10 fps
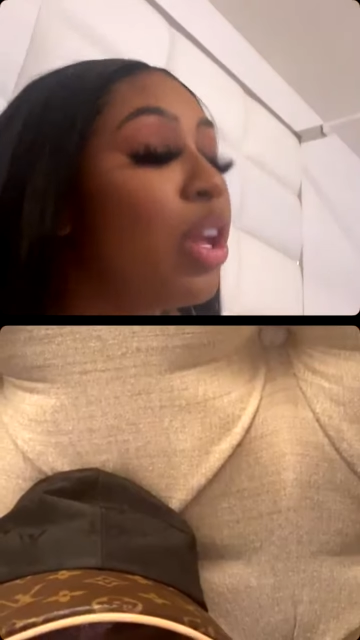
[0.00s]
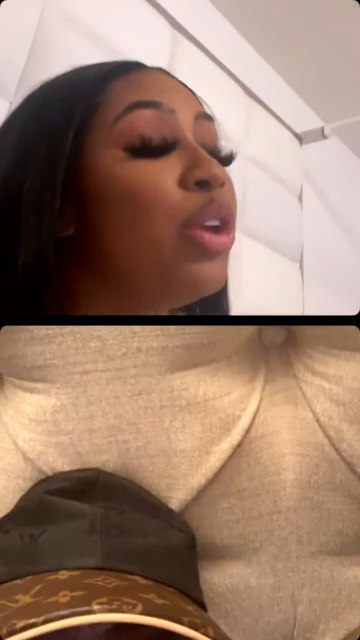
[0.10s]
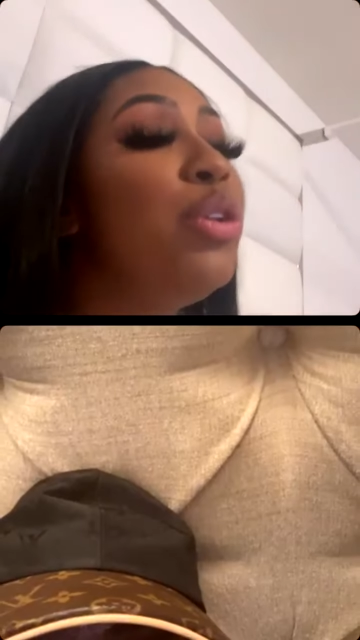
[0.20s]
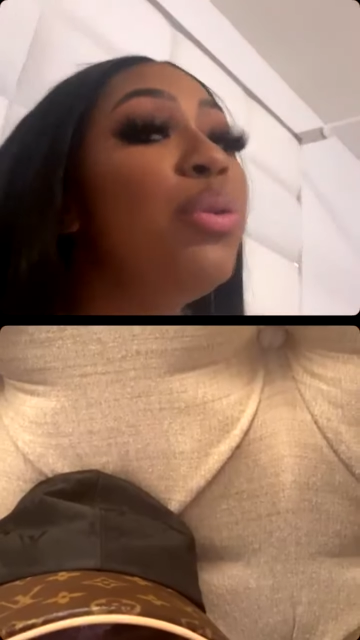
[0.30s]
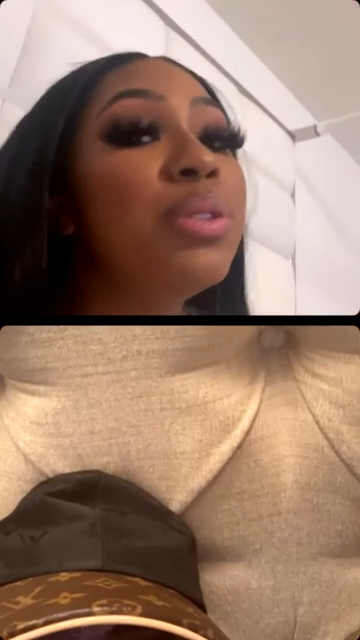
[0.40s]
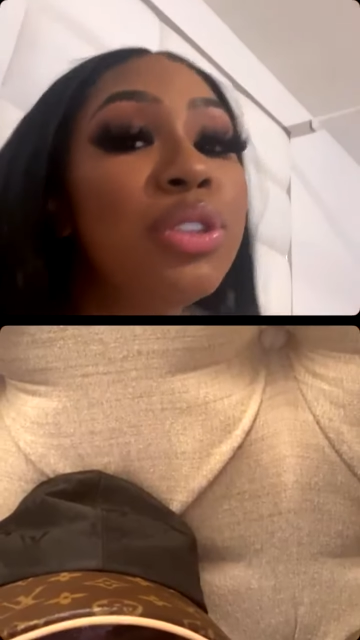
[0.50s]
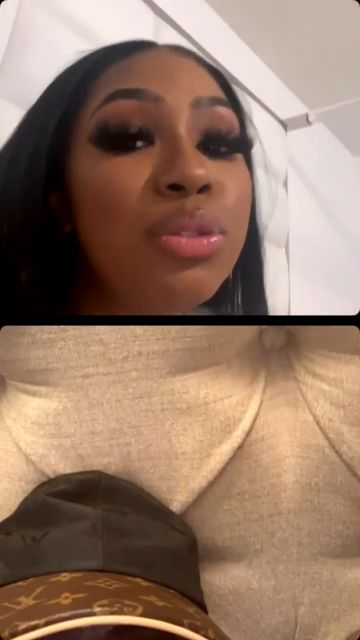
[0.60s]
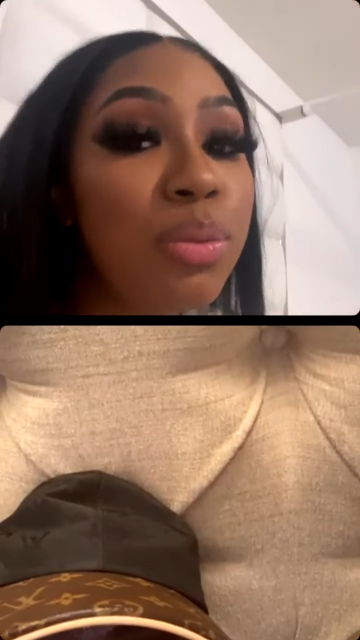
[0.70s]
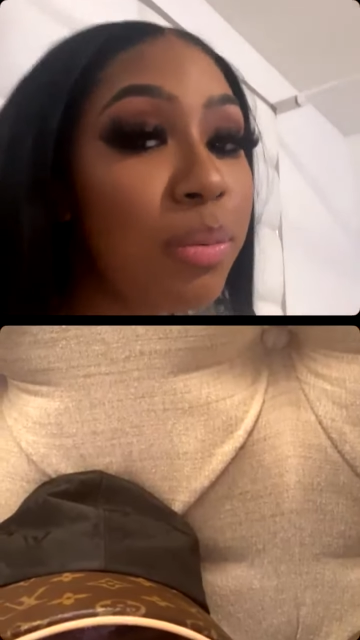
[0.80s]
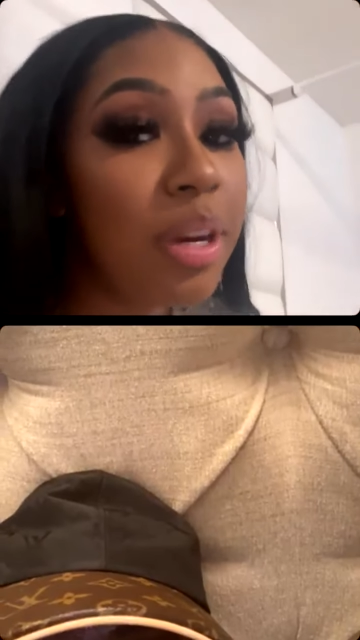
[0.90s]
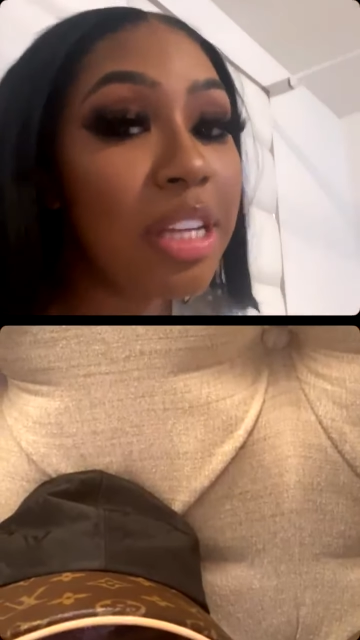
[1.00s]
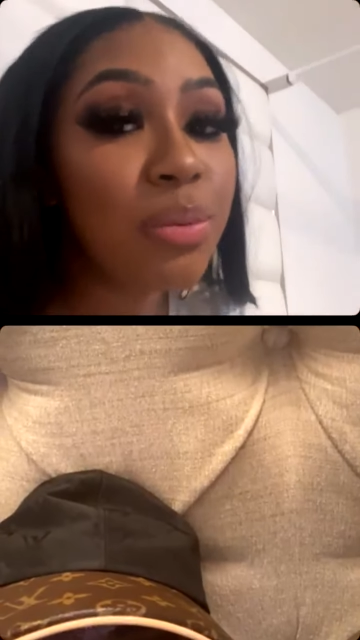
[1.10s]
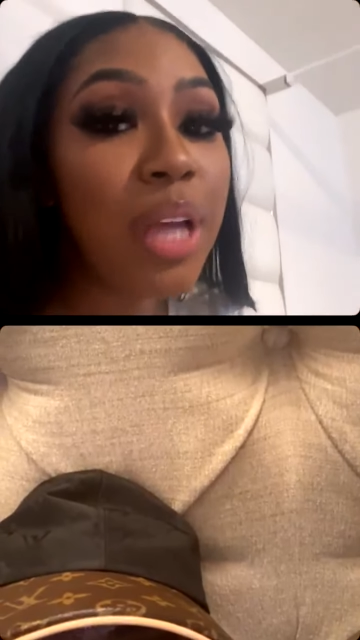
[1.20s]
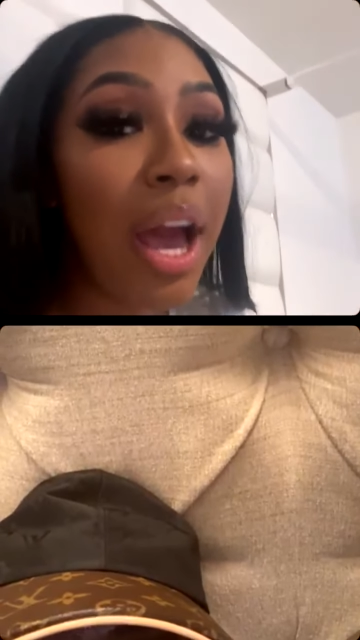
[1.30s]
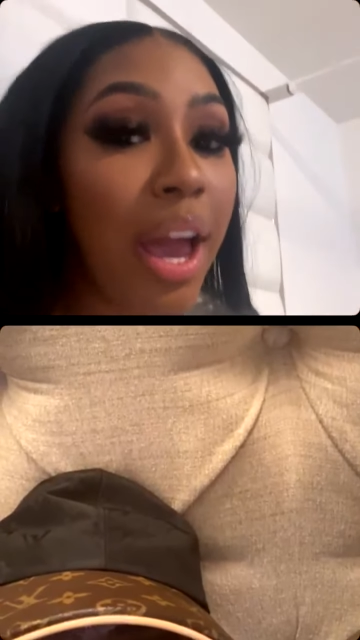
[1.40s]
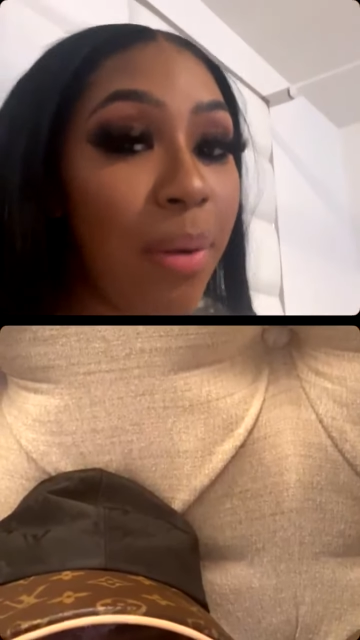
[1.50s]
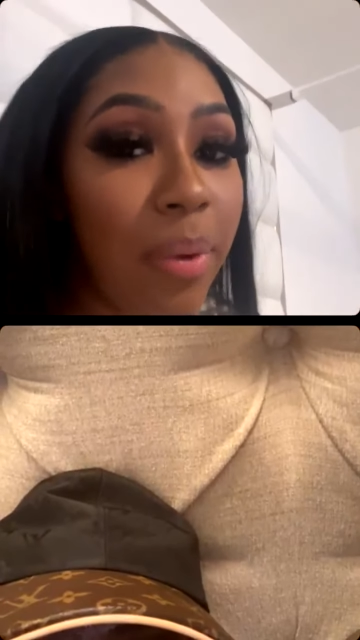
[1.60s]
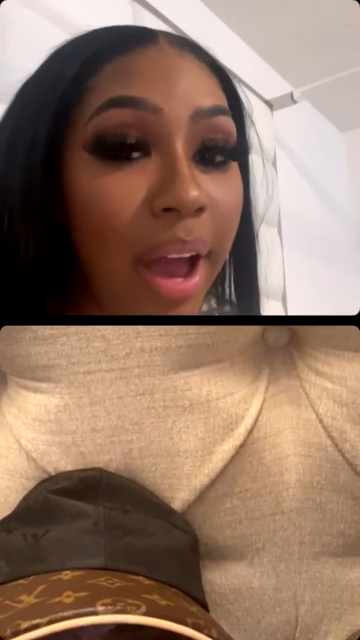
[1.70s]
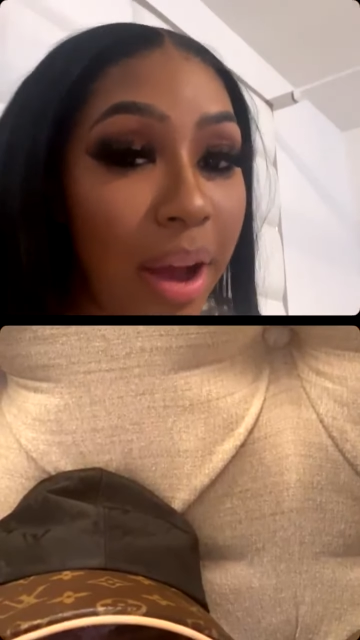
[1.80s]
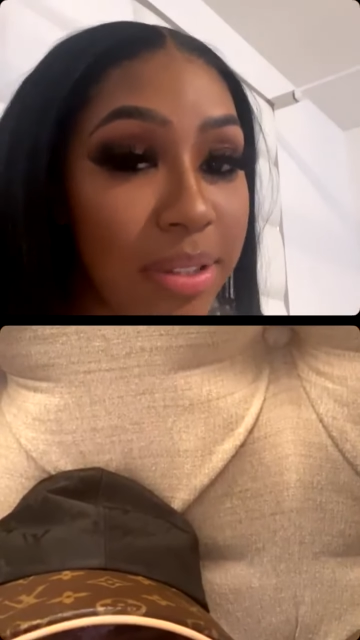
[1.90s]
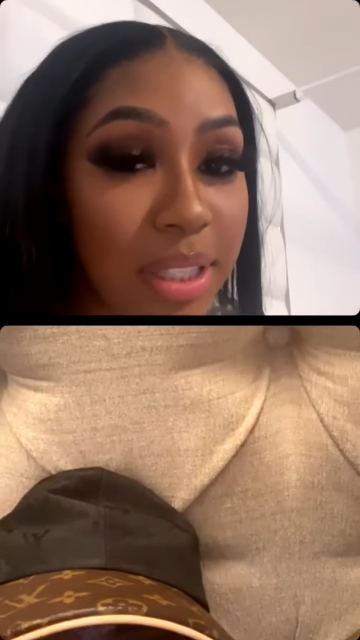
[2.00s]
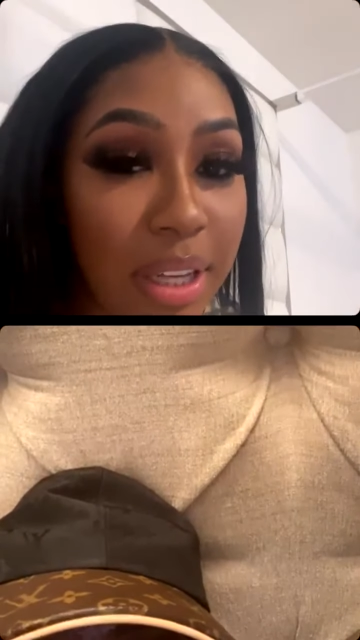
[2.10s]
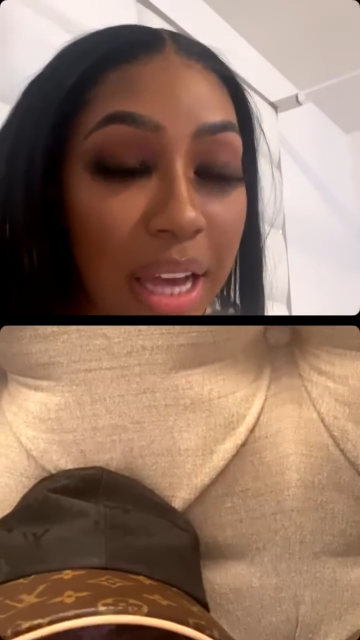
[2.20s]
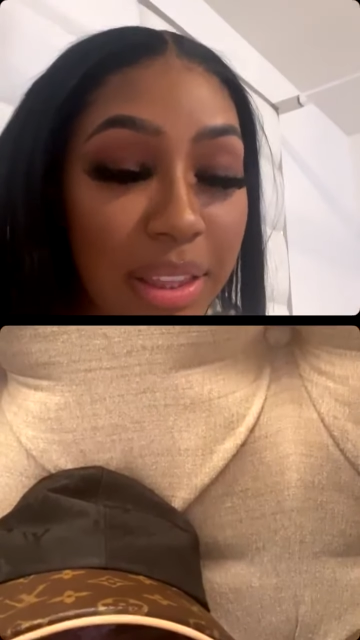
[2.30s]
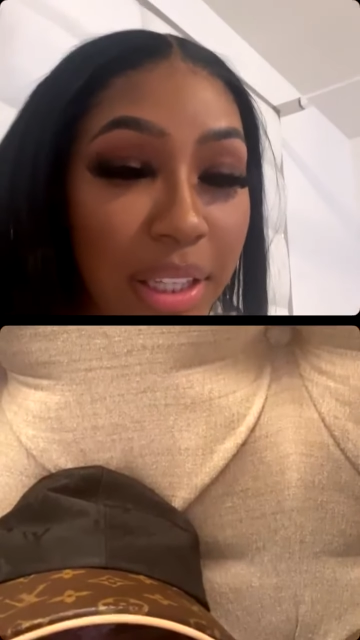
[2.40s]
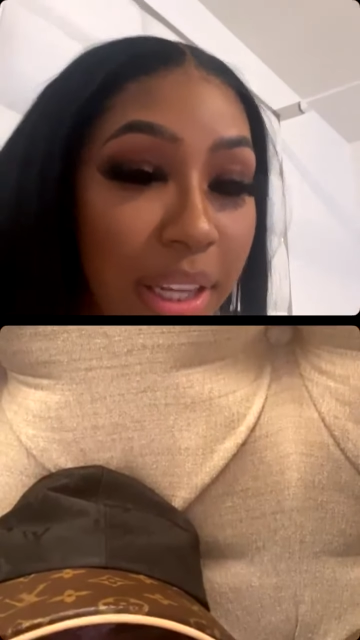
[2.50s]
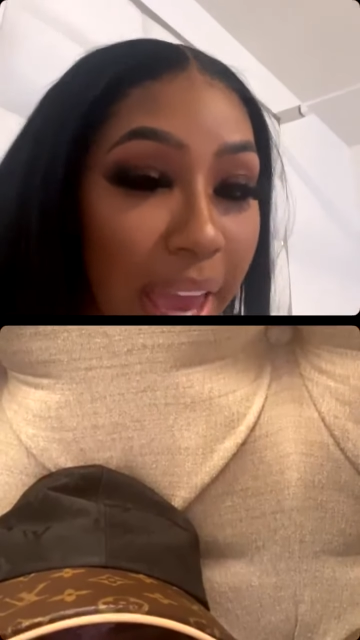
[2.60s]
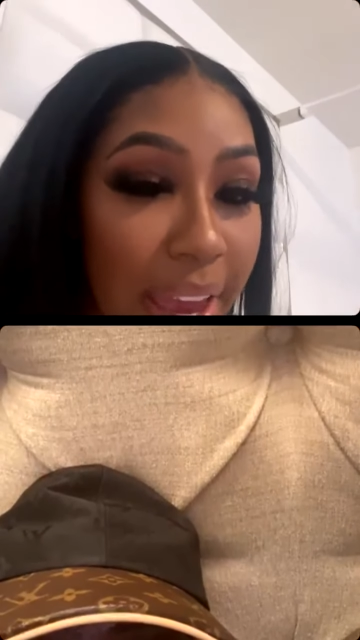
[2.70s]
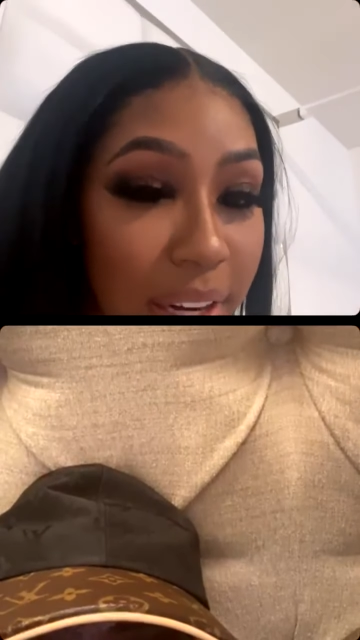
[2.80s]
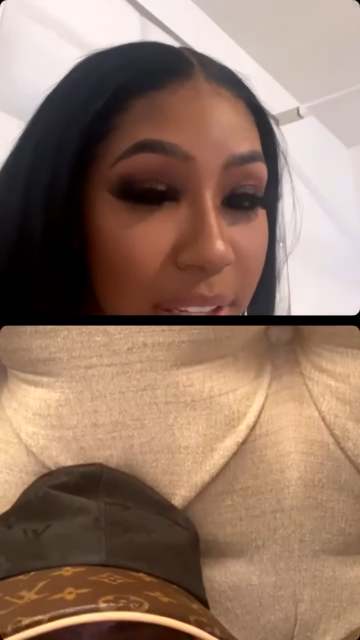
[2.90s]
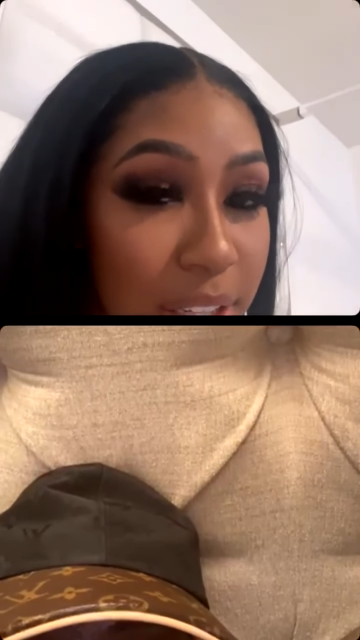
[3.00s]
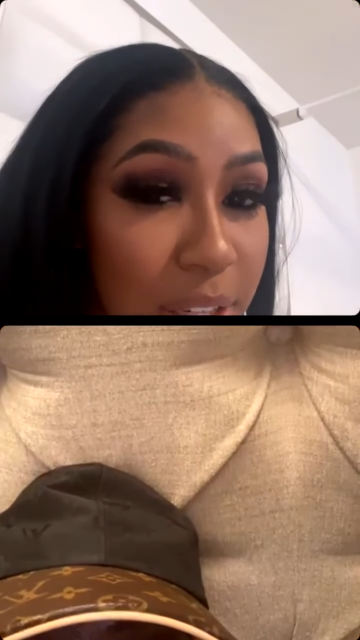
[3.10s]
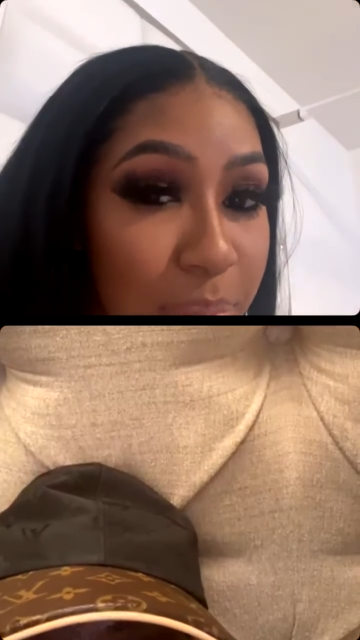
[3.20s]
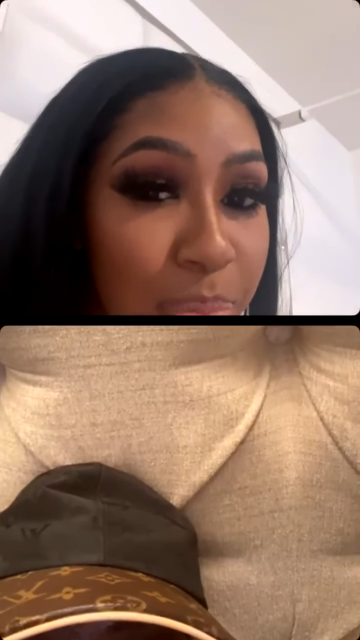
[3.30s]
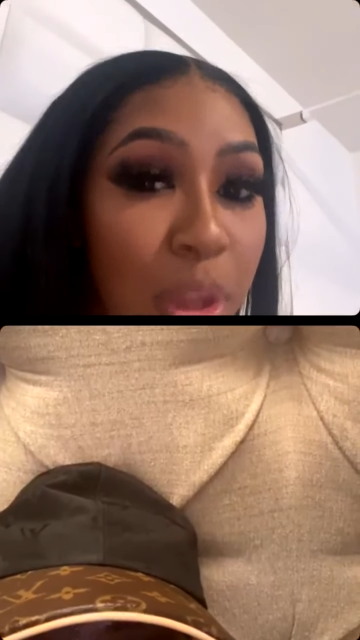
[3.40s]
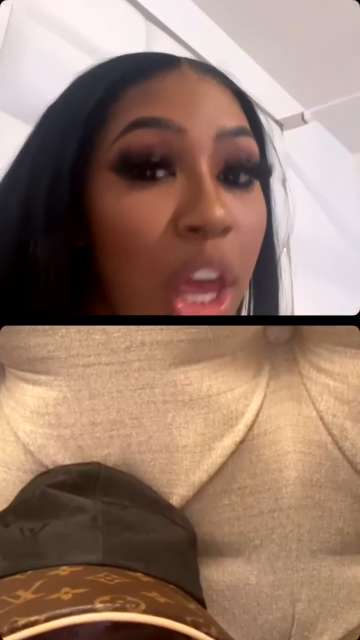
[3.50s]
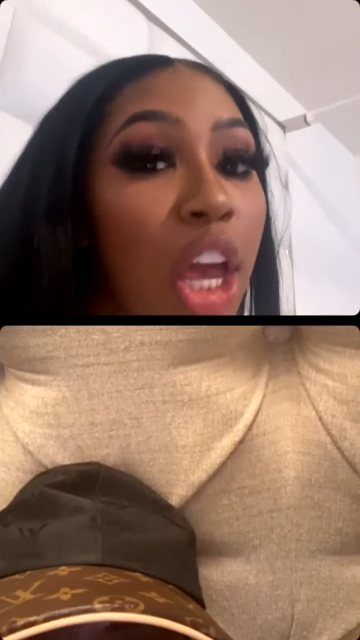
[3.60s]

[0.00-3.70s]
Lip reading: You remember that's when y'all had went out to the gay club?